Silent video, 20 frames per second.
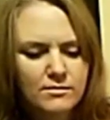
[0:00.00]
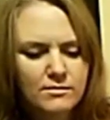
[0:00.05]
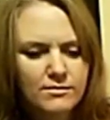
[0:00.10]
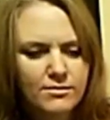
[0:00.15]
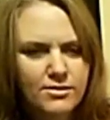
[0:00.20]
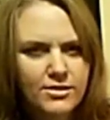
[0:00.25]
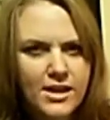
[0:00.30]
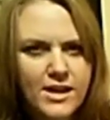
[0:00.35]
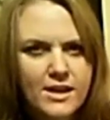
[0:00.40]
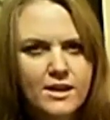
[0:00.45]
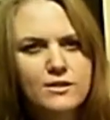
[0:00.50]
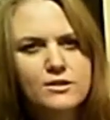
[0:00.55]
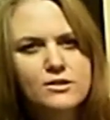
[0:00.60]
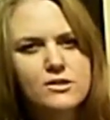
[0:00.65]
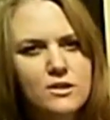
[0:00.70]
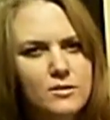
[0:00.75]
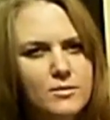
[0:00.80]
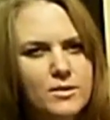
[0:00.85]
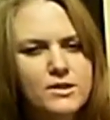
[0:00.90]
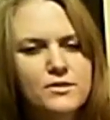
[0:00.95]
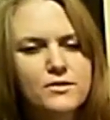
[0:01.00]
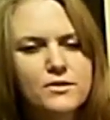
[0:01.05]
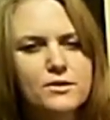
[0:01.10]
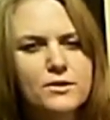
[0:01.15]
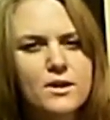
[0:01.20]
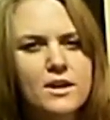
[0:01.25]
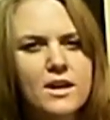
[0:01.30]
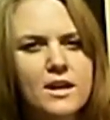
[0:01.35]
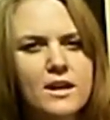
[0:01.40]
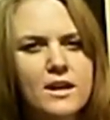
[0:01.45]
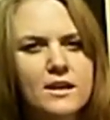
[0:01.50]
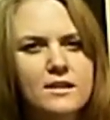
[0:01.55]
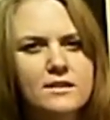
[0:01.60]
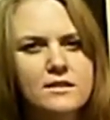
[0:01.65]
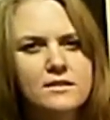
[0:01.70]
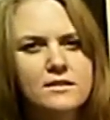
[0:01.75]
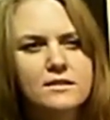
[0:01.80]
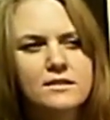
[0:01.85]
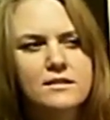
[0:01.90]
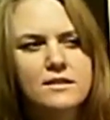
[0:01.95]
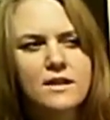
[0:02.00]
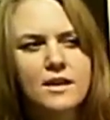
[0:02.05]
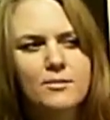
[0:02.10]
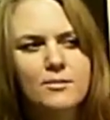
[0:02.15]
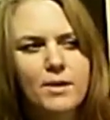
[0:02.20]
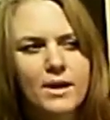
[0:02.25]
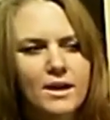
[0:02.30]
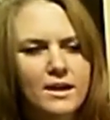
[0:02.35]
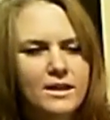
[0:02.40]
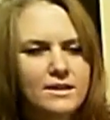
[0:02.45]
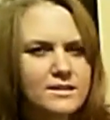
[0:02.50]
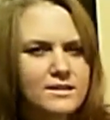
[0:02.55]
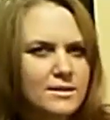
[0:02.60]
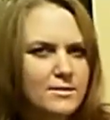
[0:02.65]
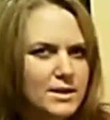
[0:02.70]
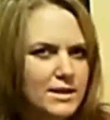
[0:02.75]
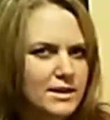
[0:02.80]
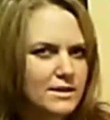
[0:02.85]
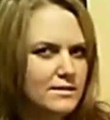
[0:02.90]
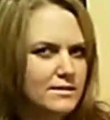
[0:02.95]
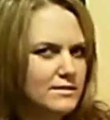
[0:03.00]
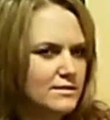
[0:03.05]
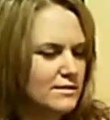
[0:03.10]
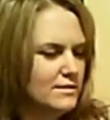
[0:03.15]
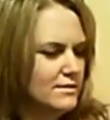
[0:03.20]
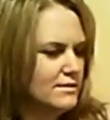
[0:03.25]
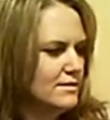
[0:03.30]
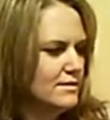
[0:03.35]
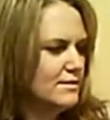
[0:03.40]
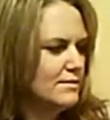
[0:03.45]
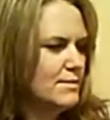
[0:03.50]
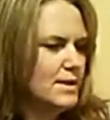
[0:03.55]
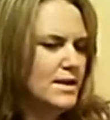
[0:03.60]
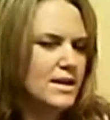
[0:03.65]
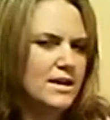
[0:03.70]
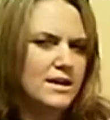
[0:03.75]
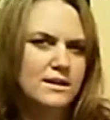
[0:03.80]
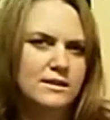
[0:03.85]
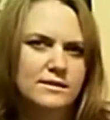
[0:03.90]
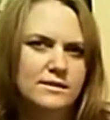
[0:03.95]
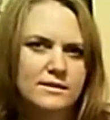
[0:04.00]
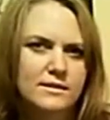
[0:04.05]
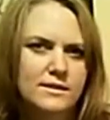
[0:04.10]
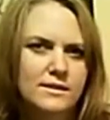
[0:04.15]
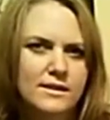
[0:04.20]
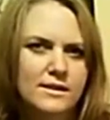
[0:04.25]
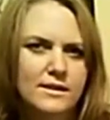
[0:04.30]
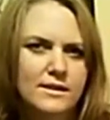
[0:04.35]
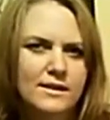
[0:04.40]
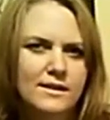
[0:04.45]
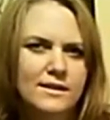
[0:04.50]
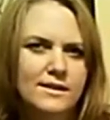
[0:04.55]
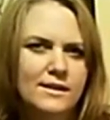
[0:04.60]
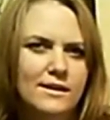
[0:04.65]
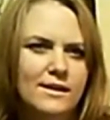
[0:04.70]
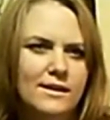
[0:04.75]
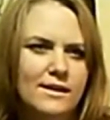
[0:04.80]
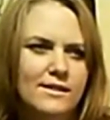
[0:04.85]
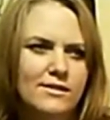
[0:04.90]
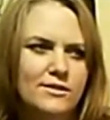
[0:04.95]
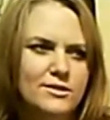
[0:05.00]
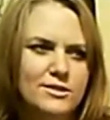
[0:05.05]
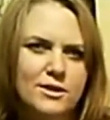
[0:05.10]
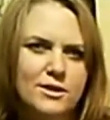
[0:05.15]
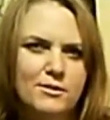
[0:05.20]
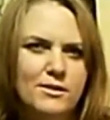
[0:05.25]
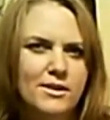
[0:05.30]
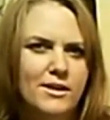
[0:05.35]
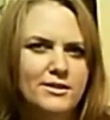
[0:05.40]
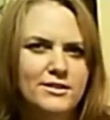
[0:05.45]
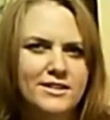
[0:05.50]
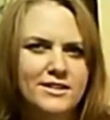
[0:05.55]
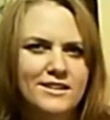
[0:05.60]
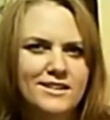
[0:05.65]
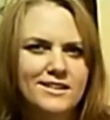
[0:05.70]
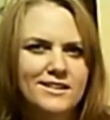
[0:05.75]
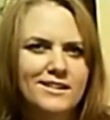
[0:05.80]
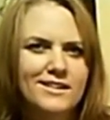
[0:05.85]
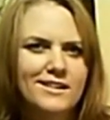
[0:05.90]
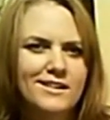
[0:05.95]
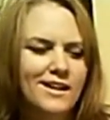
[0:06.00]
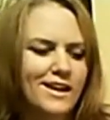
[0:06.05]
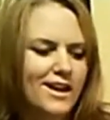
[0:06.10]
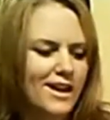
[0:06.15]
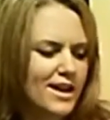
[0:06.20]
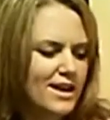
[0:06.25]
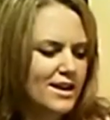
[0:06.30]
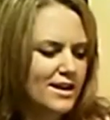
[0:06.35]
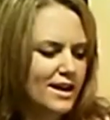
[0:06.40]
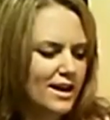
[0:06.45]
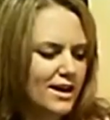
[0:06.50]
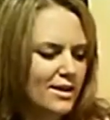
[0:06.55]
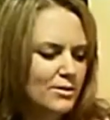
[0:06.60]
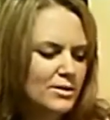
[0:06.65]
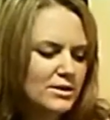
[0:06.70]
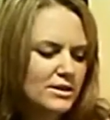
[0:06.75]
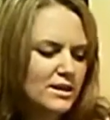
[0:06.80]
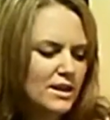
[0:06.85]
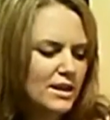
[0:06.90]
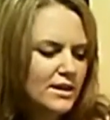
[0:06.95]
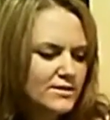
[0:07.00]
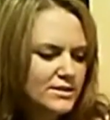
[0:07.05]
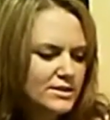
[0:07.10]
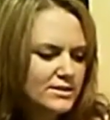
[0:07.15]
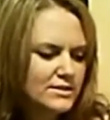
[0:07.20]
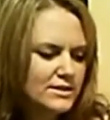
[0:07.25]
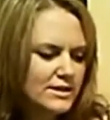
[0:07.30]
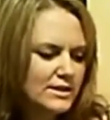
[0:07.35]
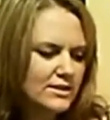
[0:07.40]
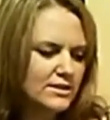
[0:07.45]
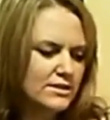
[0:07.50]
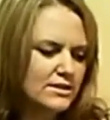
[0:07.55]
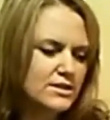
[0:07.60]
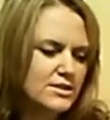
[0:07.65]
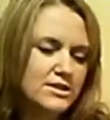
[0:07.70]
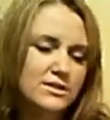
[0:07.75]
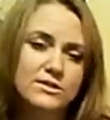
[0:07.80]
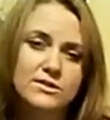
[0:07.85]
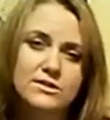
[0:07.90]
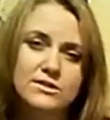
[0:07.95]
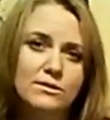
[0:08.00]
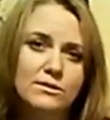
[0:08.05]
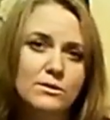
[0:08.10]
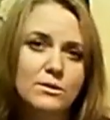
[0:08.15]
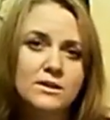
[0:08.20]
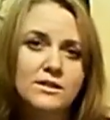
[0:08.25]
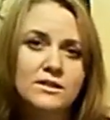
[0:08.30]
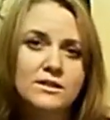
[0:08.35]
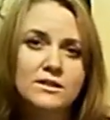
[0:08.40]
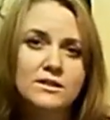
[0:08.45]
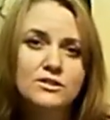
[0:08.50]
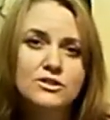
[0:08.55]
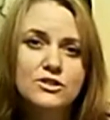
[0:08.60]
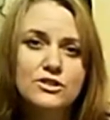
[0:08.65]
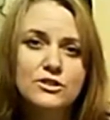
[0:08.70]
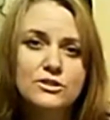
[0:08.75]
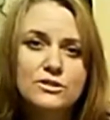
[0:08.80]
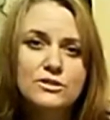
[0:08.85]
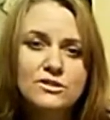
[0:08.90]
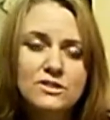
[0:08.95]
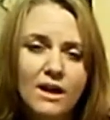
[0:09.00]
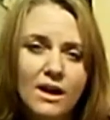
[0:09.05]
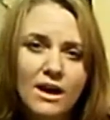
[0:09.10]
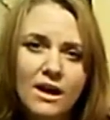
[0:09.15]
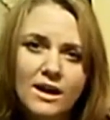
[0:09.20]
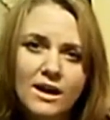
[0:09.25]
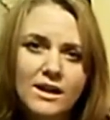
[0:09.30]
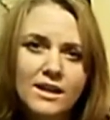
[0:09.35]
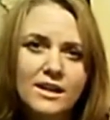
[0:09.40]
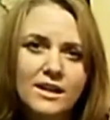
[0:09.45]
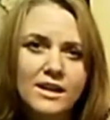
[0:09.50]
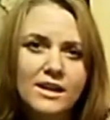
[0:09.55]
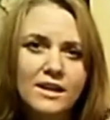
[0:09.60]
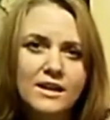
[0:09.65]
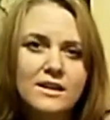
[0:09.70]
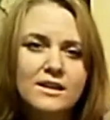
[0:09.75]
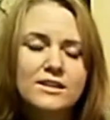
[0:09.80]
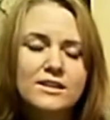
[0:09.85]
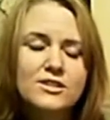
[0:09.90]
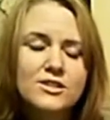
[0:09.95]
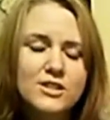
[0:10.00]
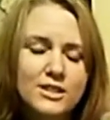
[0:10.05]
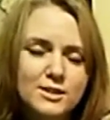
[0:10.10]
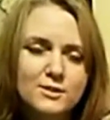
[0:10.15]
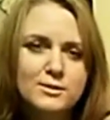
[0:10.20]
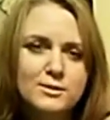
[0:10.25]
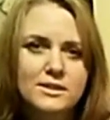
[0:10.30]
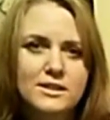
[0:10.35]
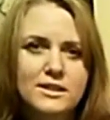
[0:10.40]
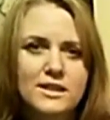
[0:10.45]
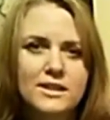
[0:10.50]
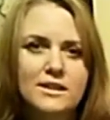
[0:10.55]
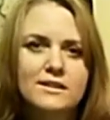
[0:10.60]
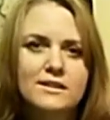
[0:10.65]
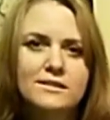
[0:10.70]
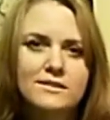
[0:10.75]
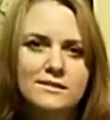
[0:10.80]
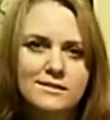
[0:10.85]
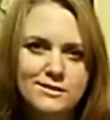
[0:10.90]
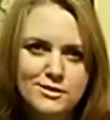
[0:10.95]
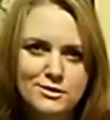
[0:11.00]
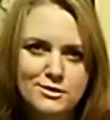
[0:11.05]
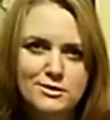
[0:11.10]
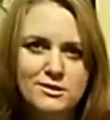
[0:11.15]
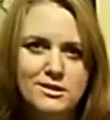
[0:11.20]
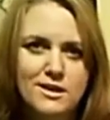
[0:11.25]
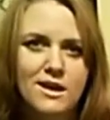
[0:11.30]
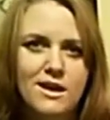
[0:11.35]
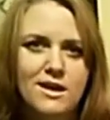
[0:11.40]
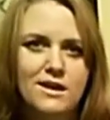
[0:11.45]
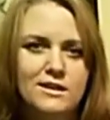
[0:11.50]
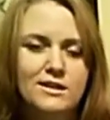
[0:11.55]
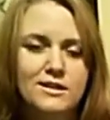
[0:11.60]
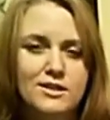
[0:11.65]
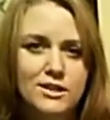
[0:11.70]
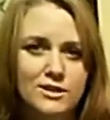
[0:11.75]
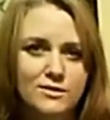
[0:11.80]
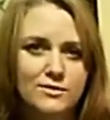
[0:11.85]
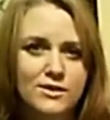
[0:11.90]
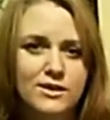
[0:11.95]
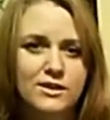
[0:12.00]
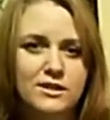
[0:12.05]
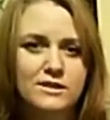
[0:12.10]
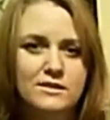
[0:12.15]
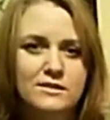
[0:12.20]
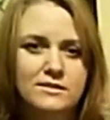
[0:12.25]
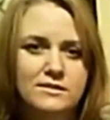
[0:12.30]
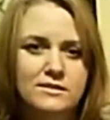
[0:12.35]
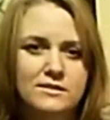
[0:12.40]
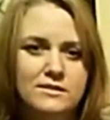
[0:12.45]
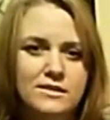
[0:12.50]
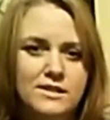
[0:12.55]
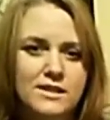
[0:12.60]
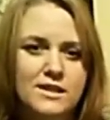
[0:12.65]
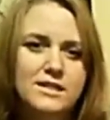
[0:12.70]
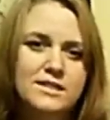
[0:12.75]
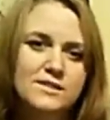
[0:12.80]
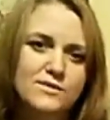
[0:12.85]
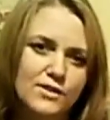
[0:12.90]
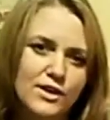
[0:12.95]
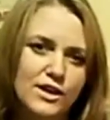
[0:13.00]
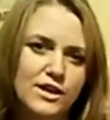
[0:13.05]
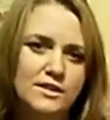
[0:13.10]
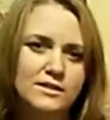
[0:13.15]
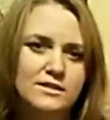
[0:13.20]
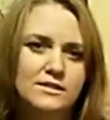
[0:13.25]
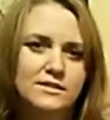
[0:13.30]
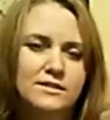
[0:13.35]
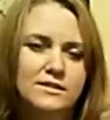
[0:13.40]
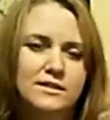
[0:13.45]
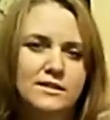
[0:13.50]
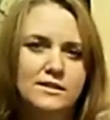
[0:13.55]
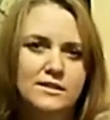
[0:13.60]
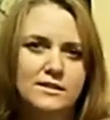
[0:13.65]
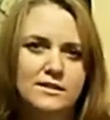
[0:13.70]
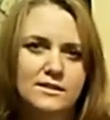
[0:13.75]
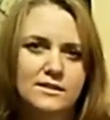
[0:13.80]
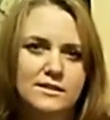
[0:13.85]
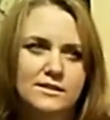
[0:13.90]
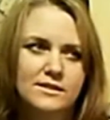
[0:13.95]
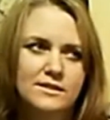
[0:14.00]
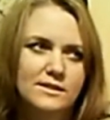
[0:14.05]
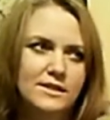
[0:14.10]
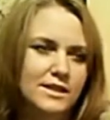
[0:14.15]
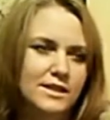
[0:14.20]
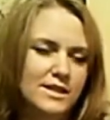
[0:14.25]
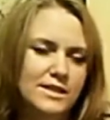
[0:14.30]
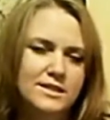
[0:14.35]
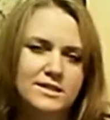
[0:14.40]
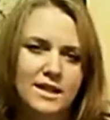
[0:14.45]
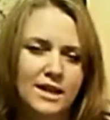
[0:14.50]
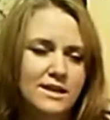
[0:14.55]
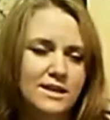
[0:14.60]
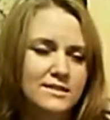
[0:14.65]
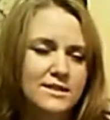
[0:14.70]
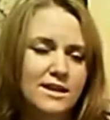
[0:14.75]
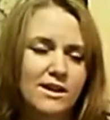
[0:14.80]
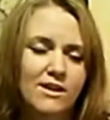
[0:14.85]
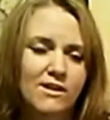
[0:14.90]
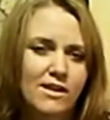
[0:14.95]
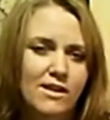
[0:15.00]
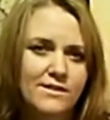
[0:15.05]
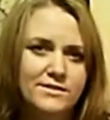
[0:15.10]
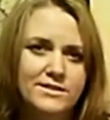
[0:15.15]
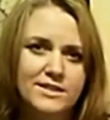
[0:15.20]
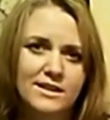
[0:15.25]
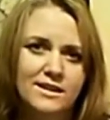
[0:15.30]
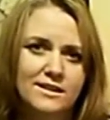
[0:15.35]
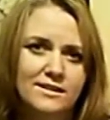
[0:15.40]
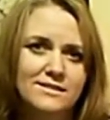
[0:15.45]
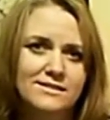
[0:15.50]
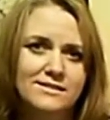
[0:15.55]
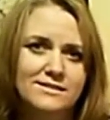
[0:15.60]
thank you so much for joining us, and by us I mean me. There's no one else here, and I would love to encourage you, so I will. Juice on. Genuinely, juice on. It's good for you, and it's fun, and it's like a Saturday Night Live skit.